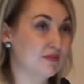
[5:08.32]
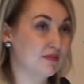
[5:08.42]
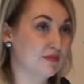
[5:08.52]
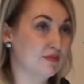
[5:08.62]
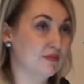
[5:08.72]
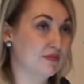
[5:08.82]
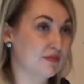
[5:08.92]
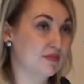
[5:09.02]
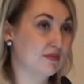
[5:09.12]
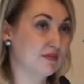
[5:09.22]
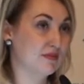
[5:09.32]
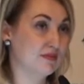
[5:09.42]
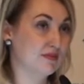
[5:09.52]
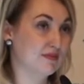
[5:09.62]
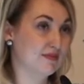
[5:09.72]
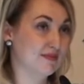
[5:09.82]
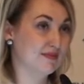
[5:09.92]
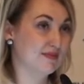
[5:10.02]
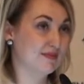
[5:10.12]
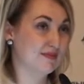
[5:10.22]

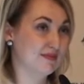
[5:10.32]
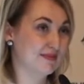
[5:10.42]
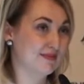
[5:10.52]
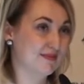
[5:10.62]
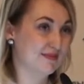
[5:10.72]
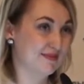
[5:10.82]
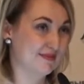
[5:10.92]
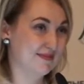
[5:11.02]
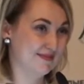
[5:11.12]
No one is speaking in this clip.